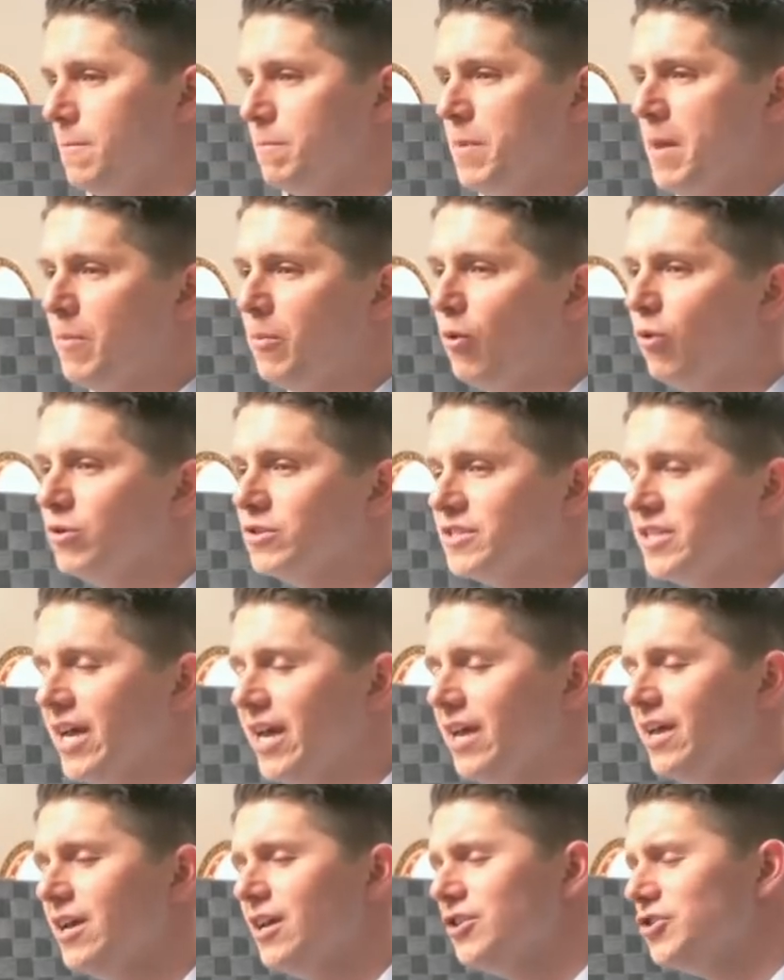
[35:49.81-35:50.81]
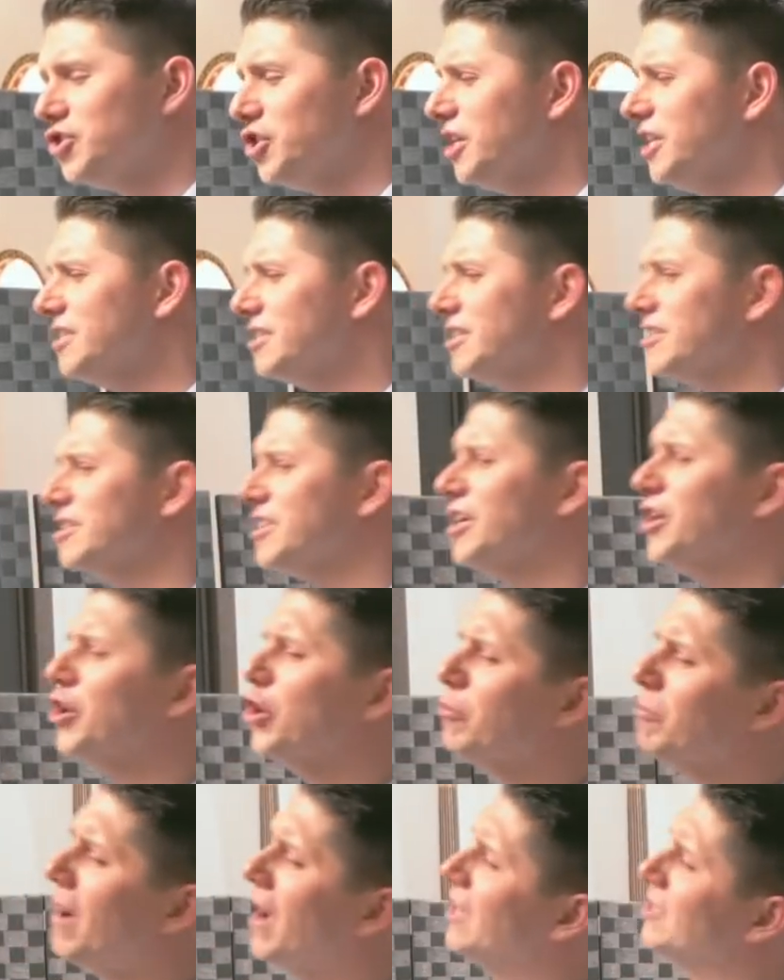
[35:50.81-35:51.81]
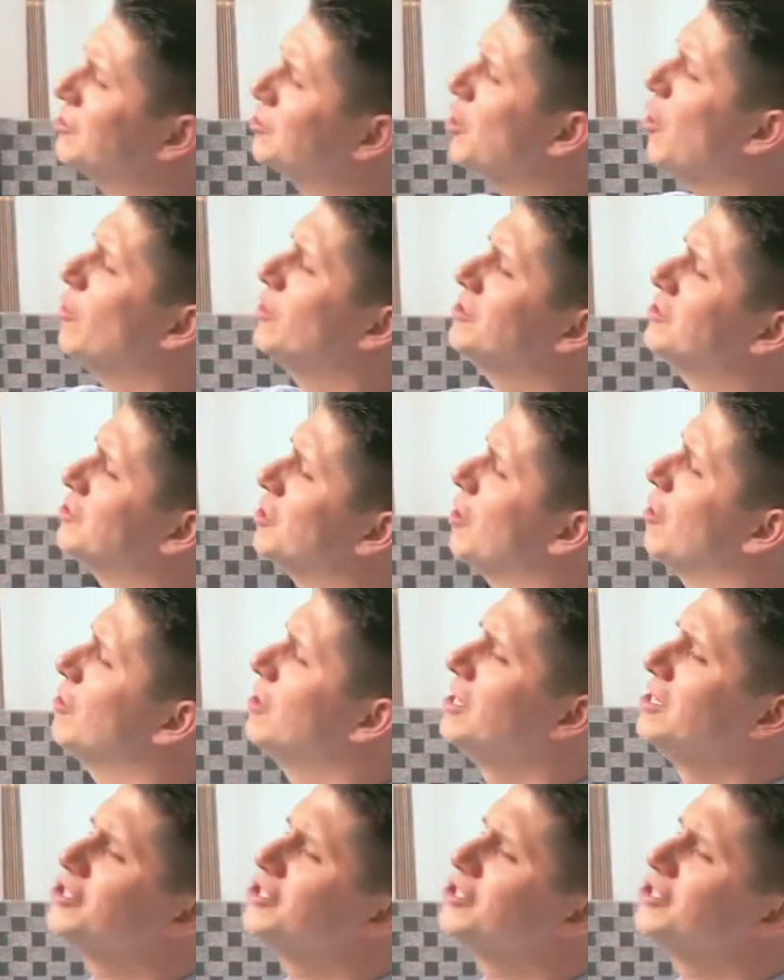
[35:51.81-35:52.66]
People will say, Jesus, heal my so and so.